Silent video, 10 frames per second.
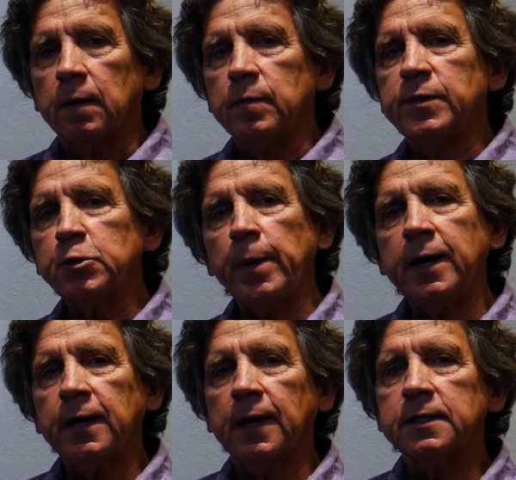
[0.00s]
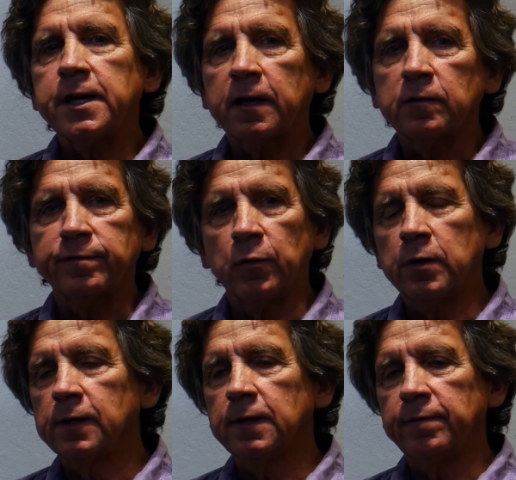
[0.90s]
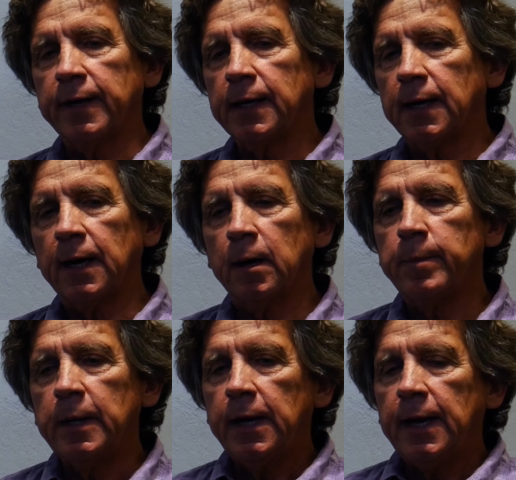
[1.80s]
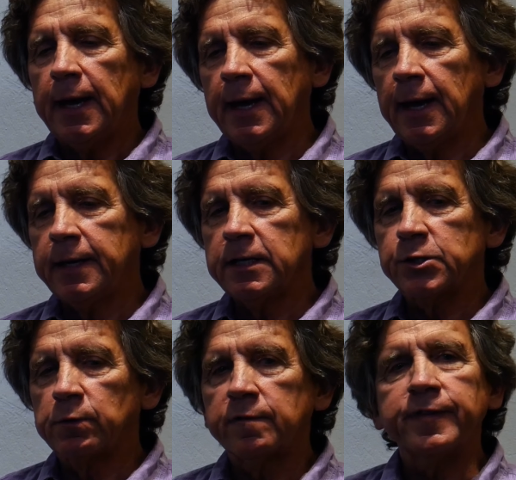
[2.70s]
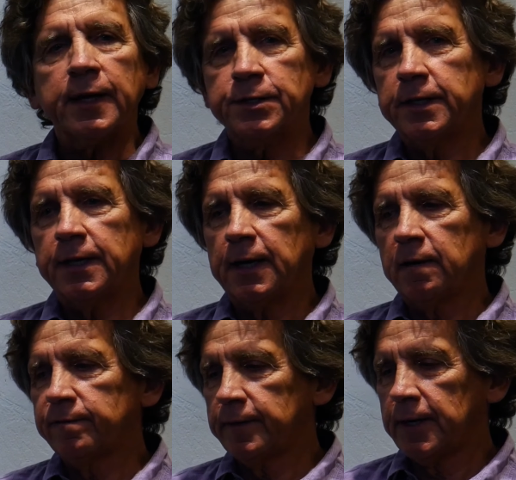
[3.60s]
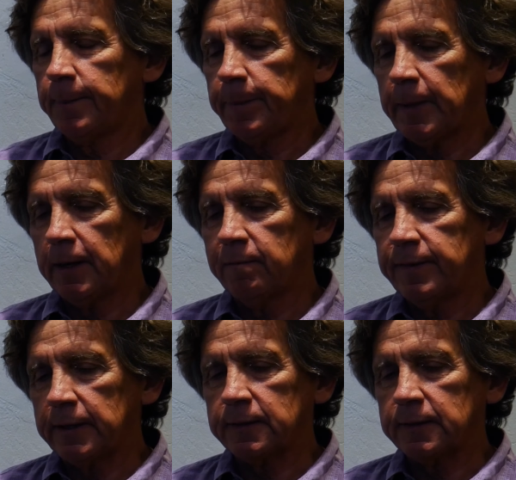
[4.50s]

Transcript: This painting I titled For the Living, and it's a reflection of the